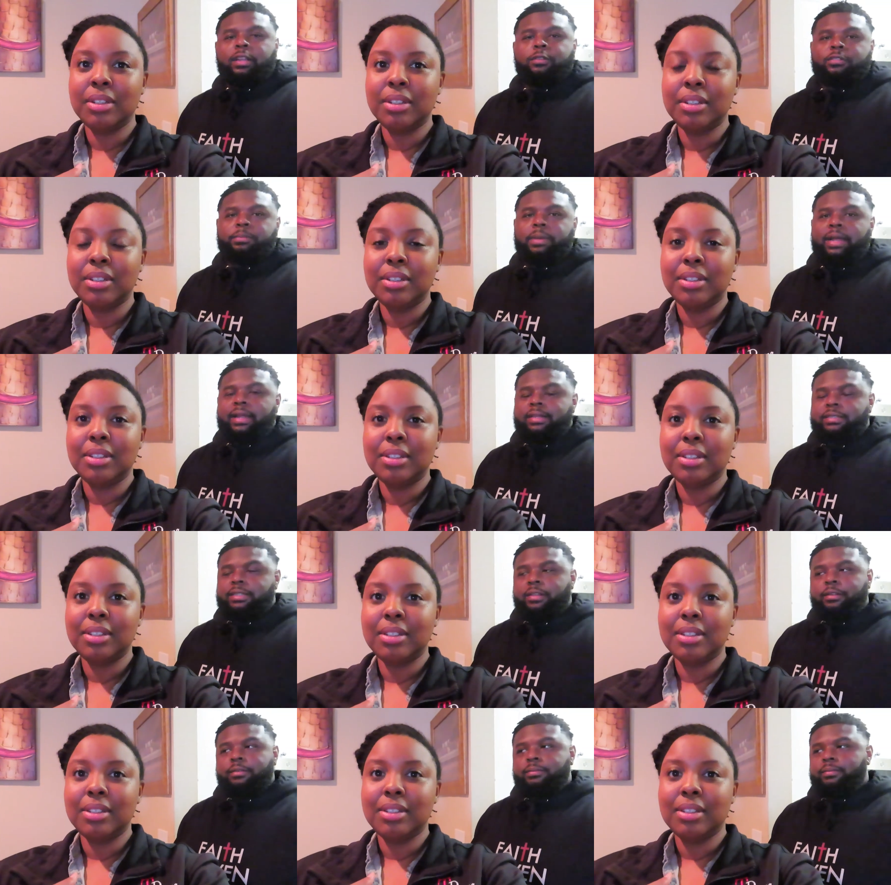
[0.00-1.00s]
Speaker 1: close by,
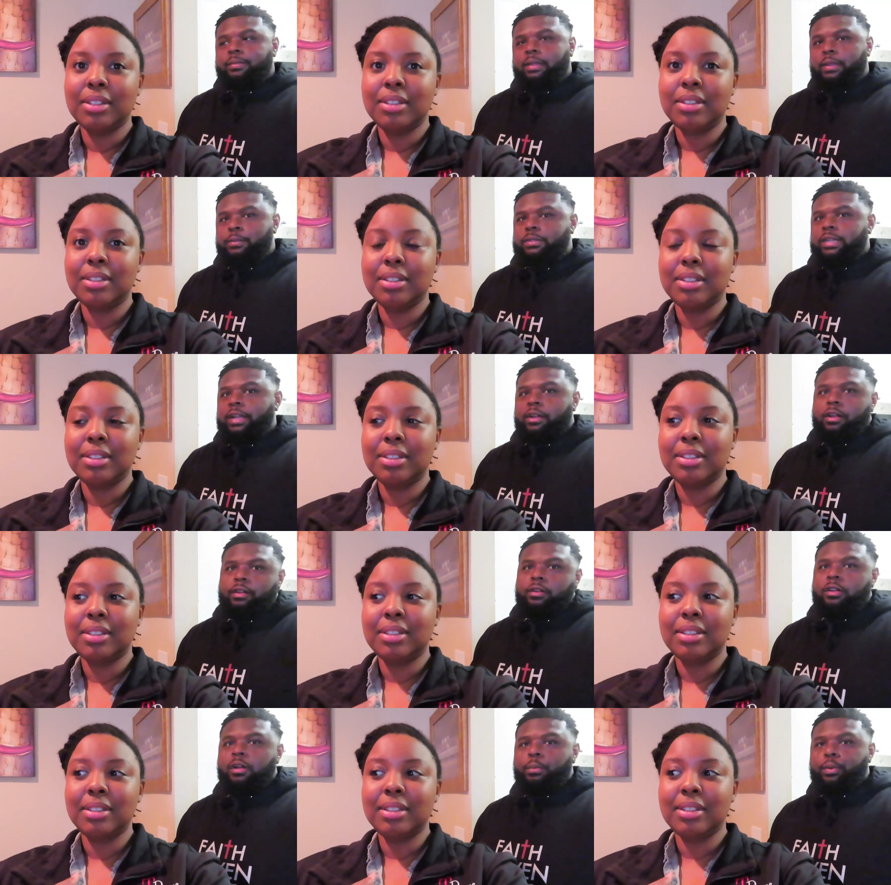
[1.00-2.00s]
so it was like our
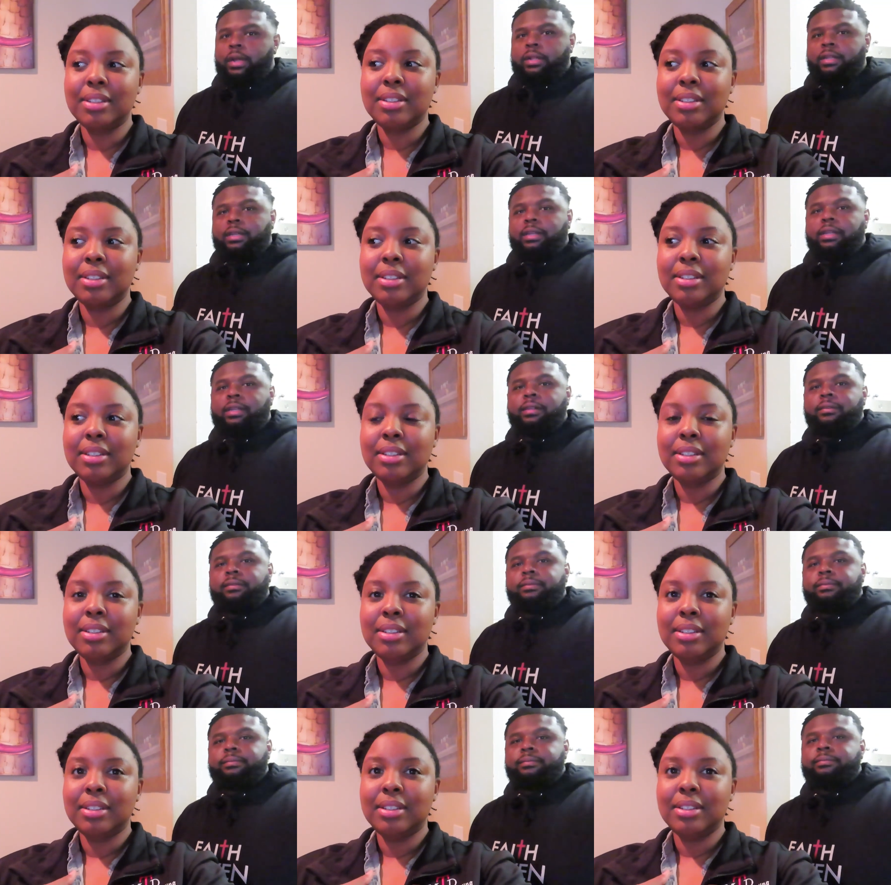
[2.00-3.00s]
dog practically.
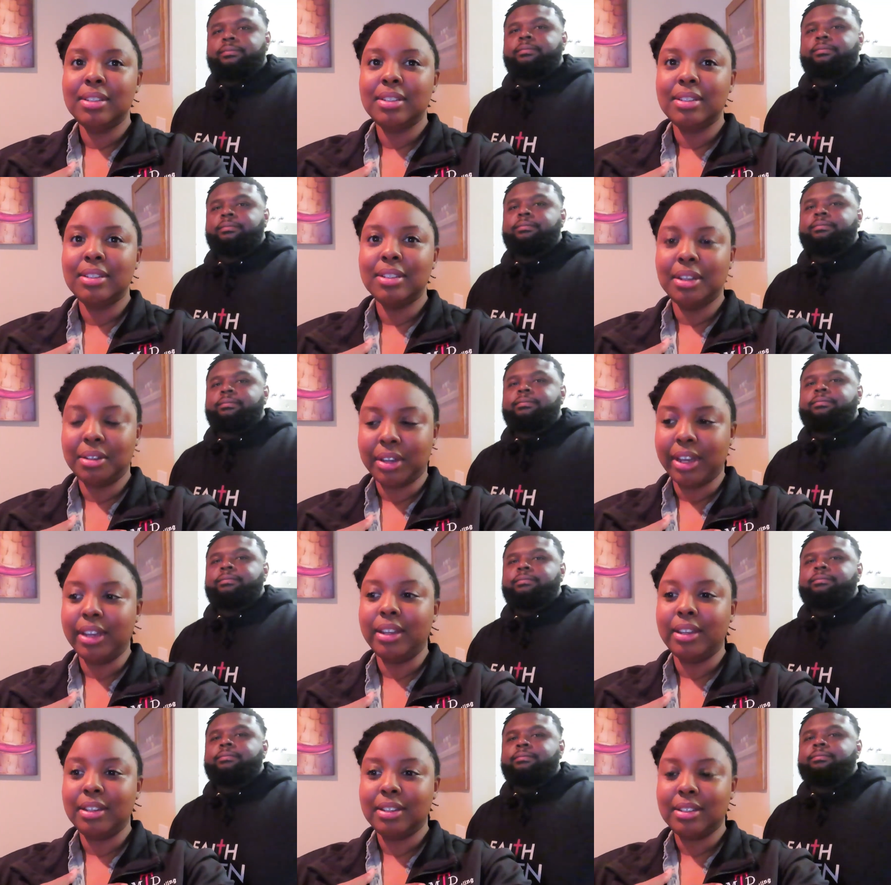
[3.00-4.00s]

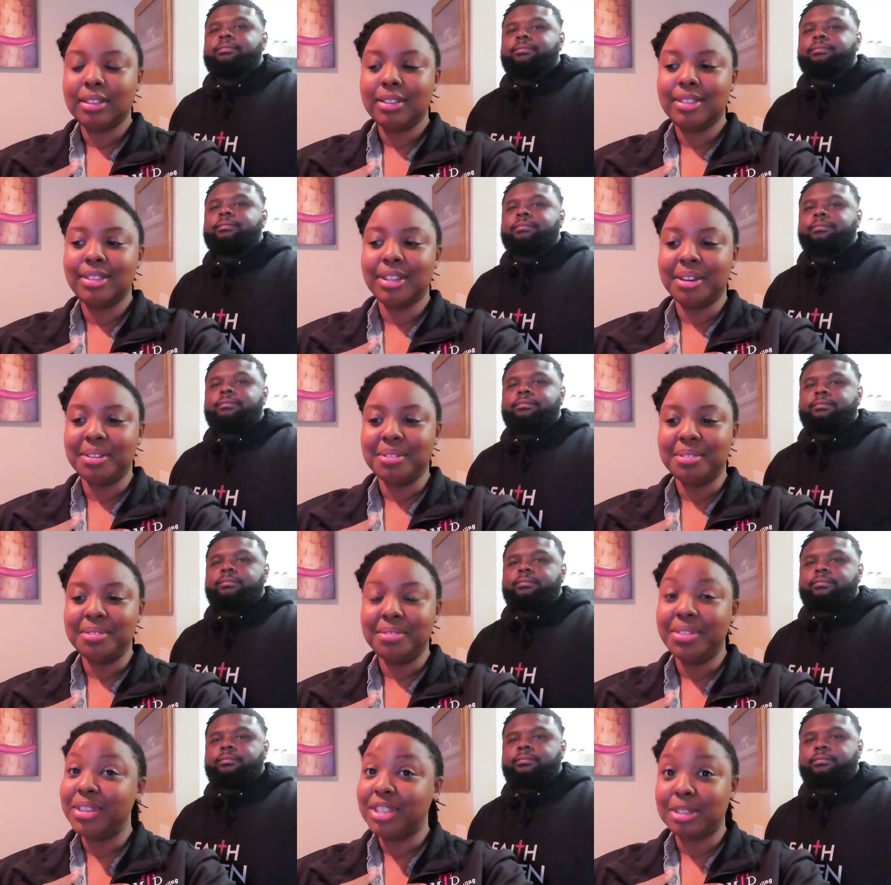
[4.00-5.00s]
Speaker 2: Okay,
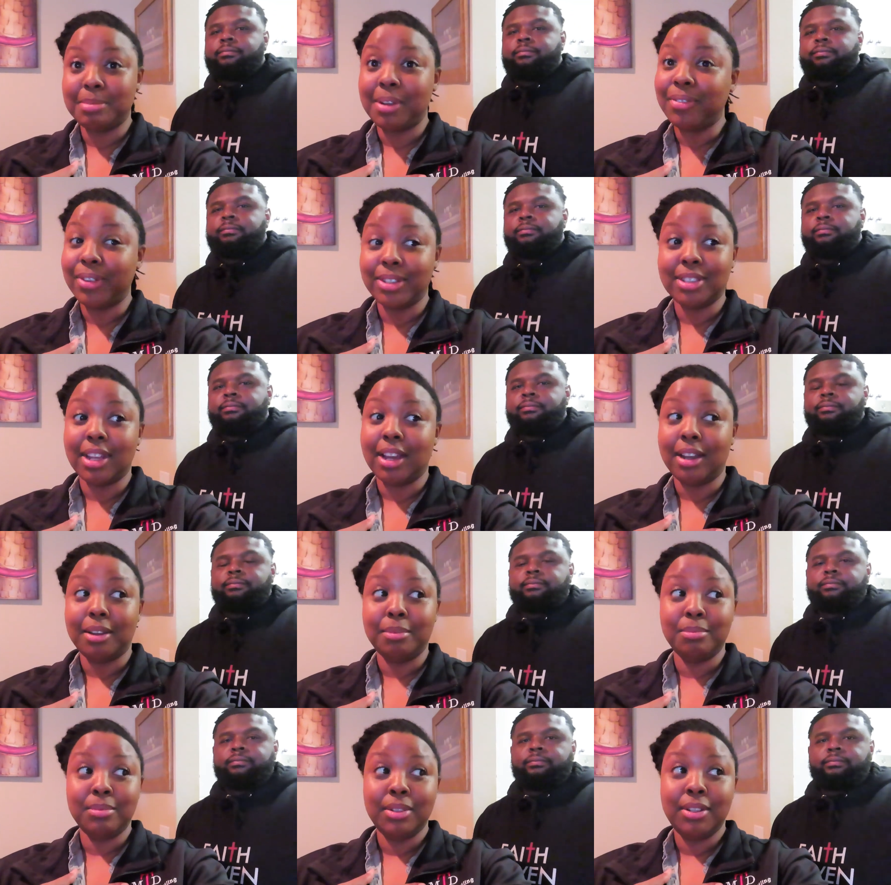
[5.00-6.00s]
so this is my first
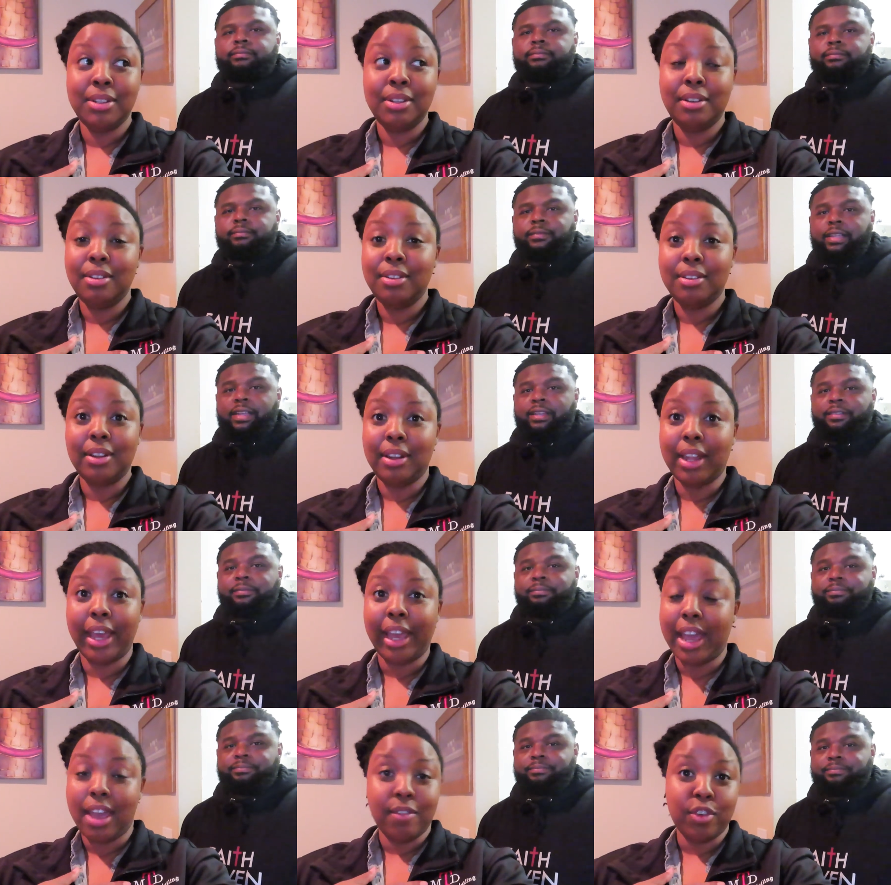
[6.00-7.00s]
time yeah.
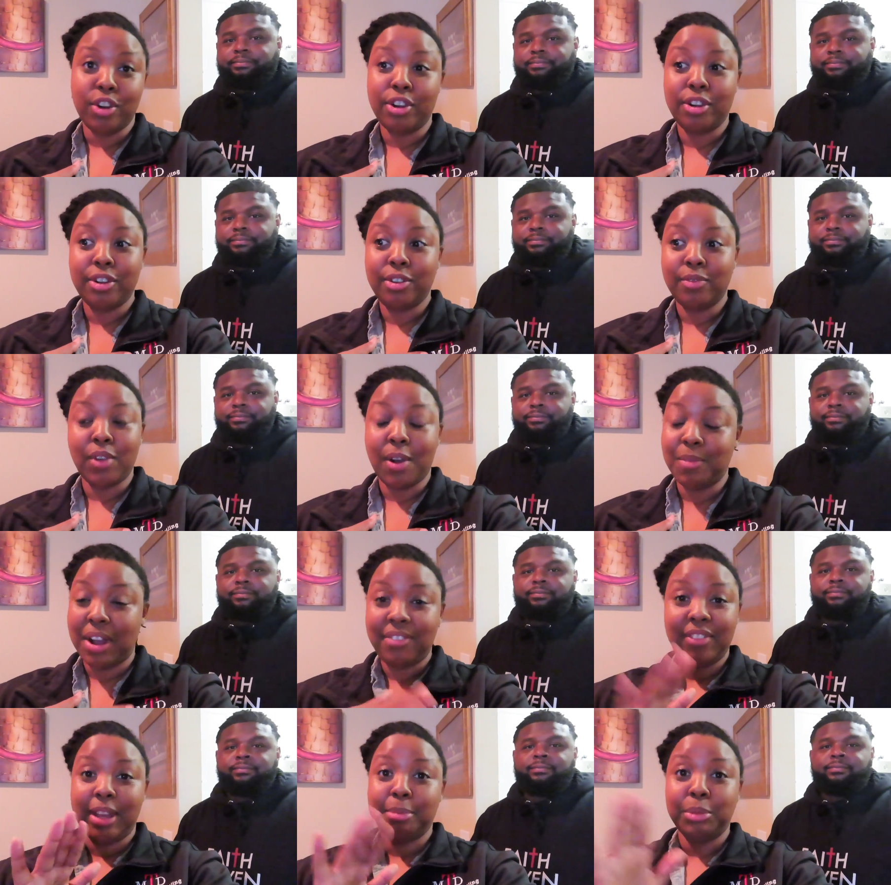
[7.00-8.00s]
like ever.
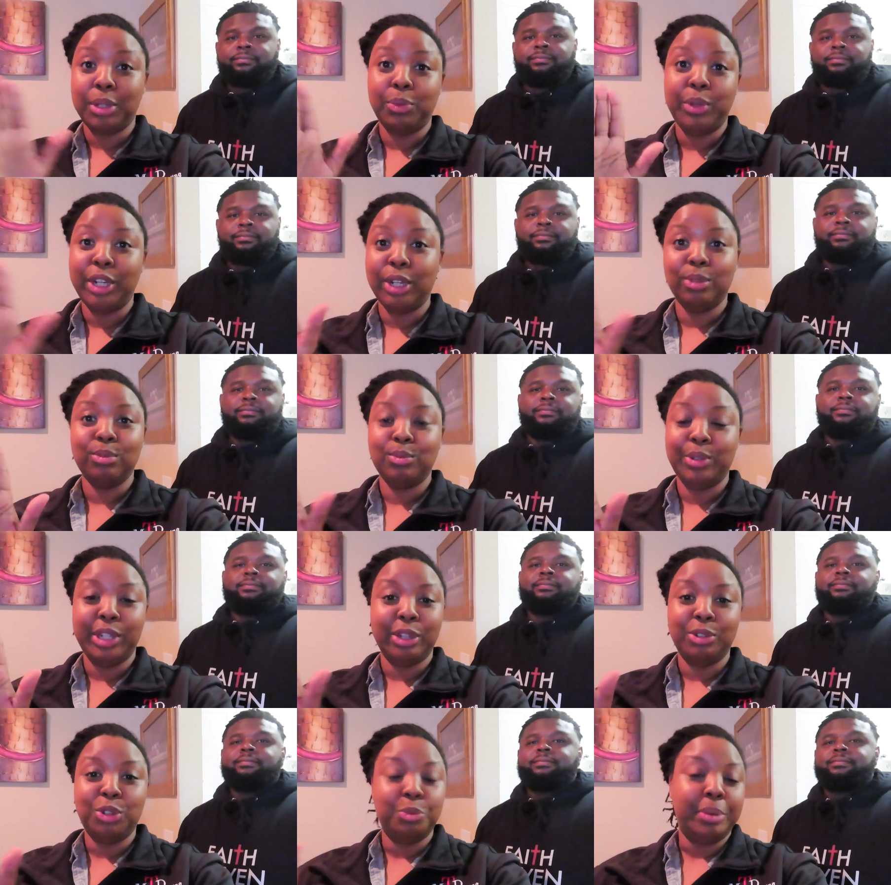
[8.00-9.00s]
My family, we don't we
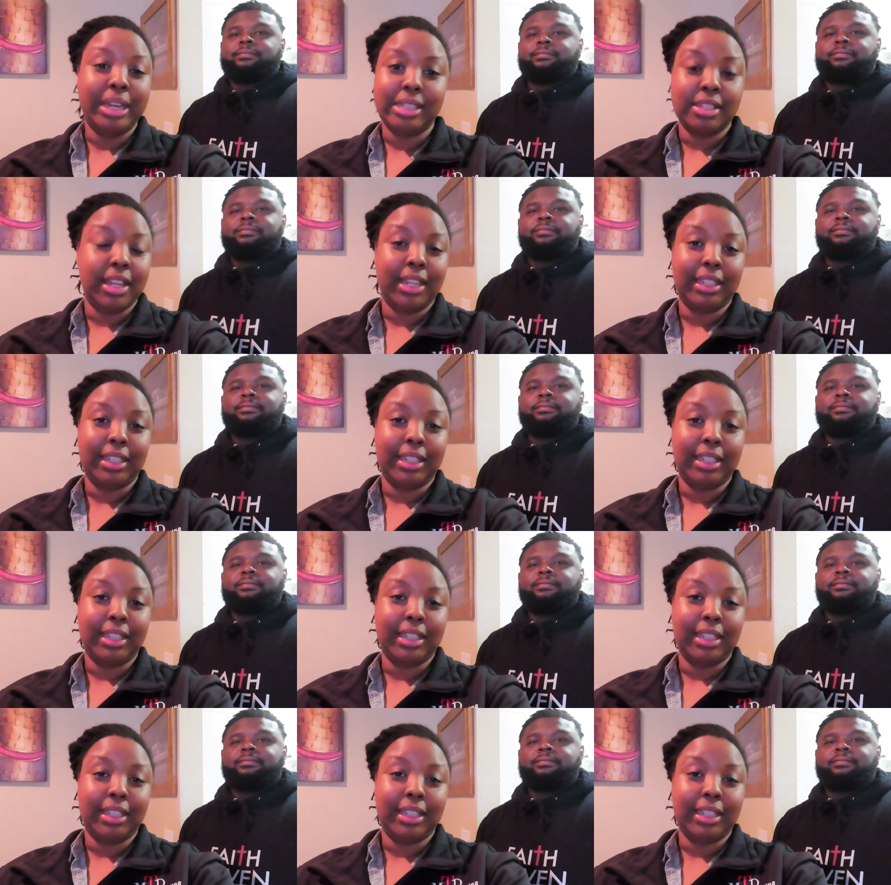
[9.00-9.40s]
don't do pets